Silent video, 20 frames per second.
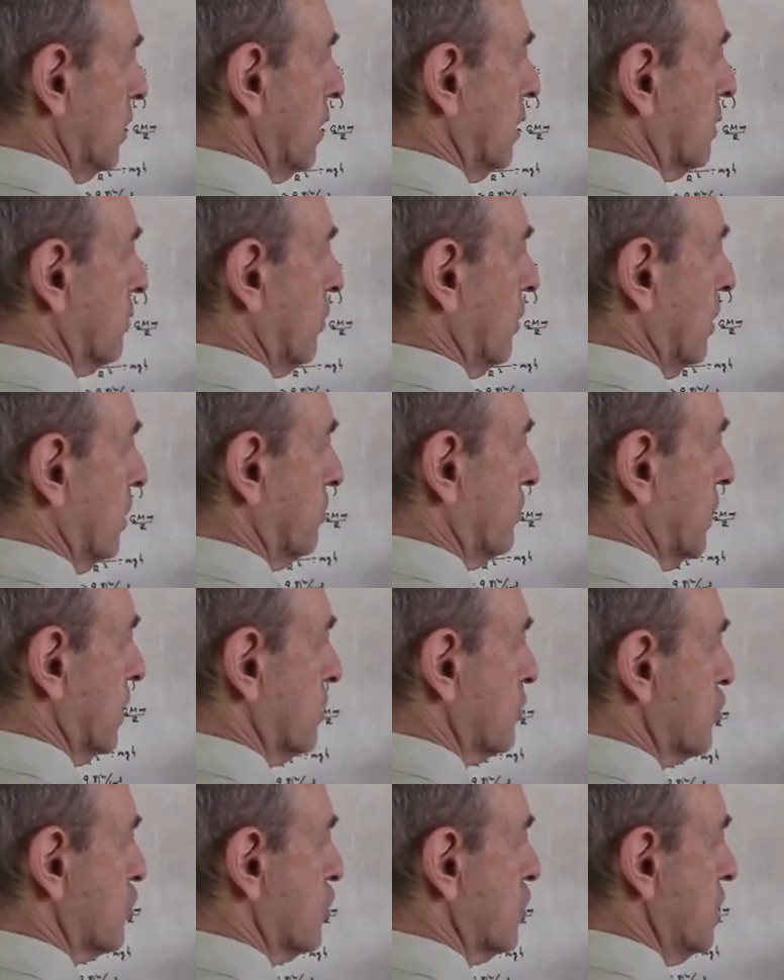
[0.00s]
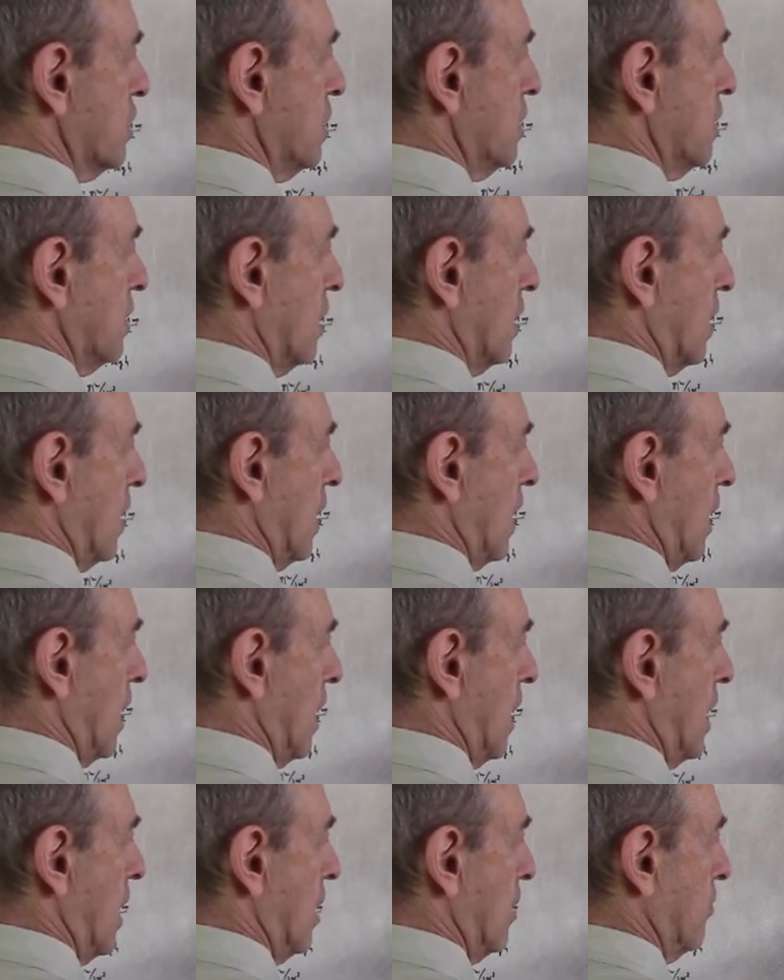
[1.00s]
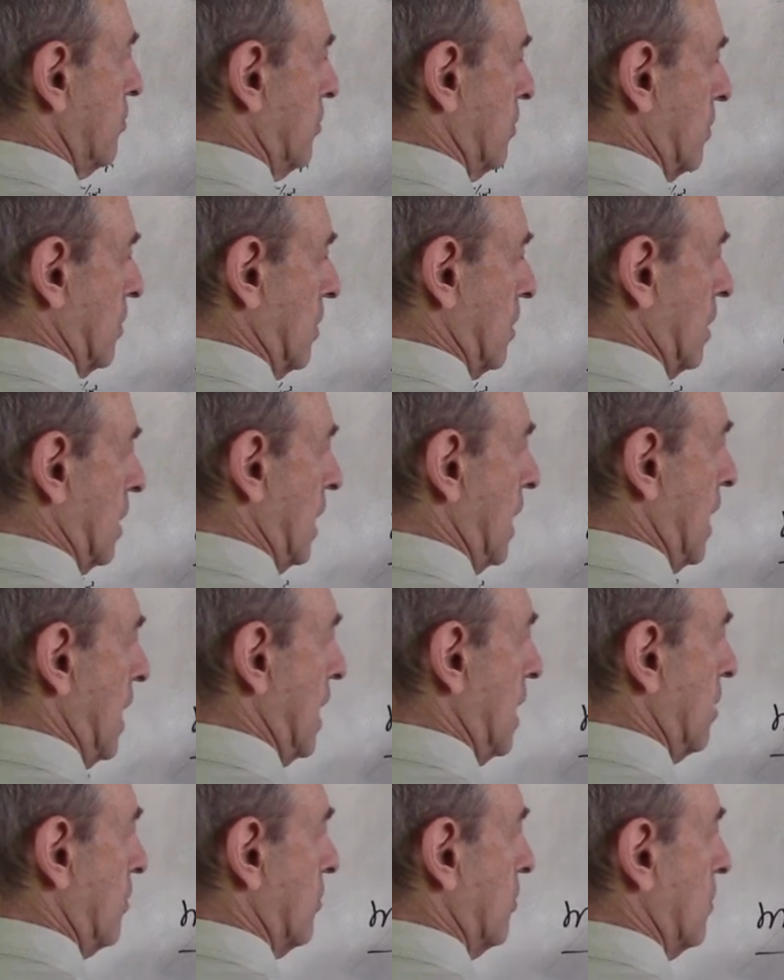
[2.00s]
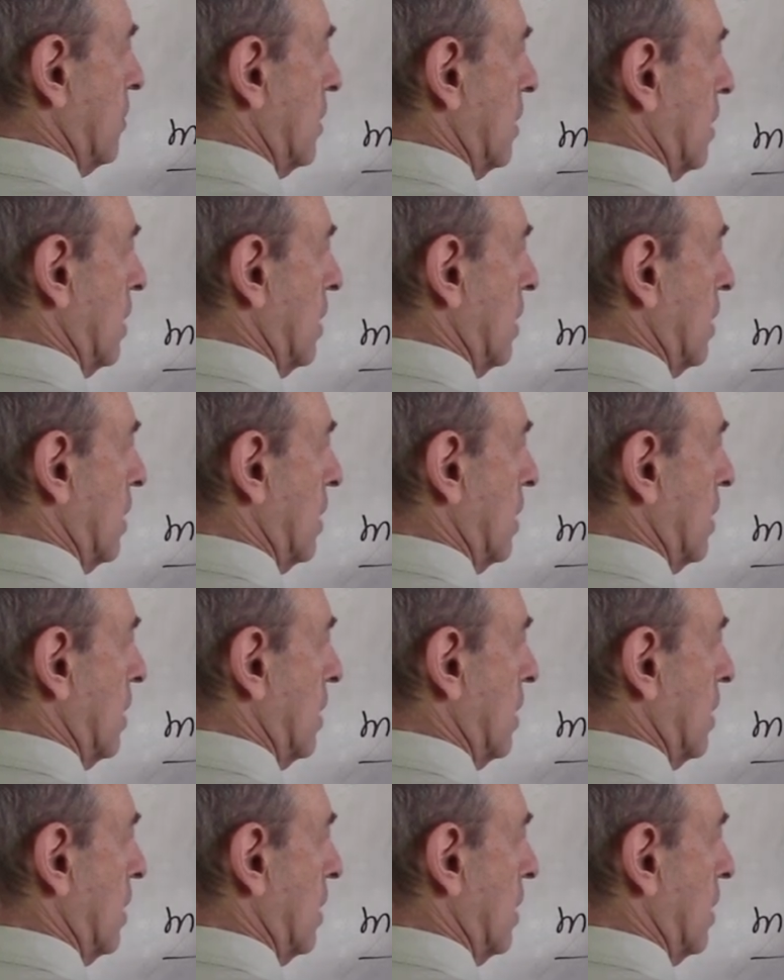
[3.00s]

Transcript: it will be g m m